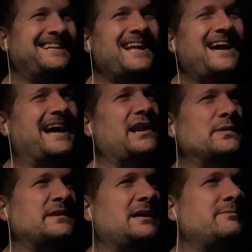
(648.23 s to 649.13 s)
I don't know what
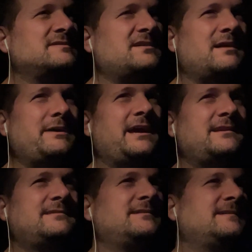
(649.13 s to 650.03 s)
the numbers are,
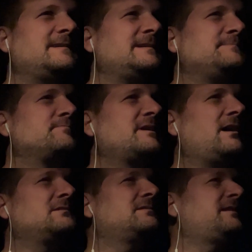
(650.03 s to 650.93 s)
man.
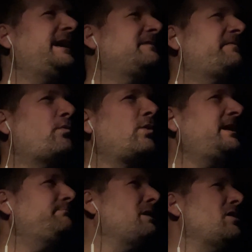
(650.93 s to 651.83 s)
Aren't there like
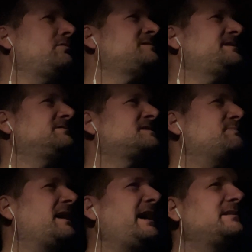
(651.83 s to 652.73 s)
40 bones in your
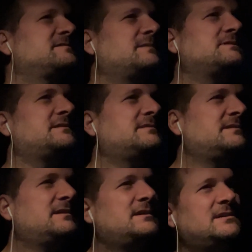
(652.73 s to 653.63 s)
spine or something
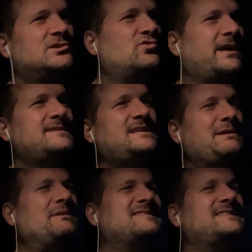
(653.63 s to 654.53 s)
crazy?
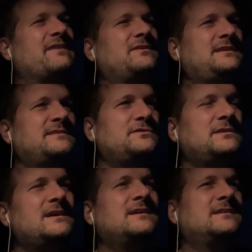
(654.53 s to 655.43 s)
Maybe it's 72.
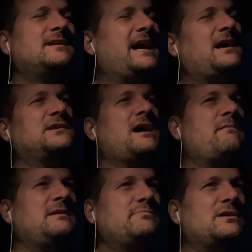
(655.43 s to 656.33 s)
I don't know how
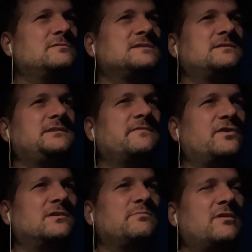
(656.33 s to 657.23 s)
many bones are in your
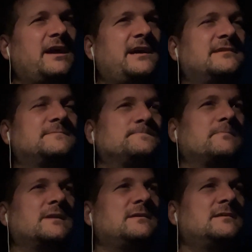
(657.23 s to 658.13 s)
vertebrae.
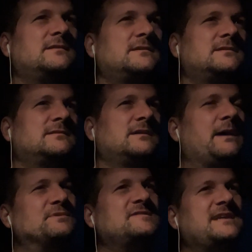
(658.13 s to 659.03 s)

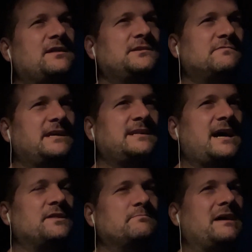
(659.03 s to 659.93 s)
I'm just telling you right
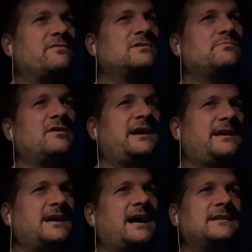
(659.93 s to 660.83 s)
now that my vertebrae got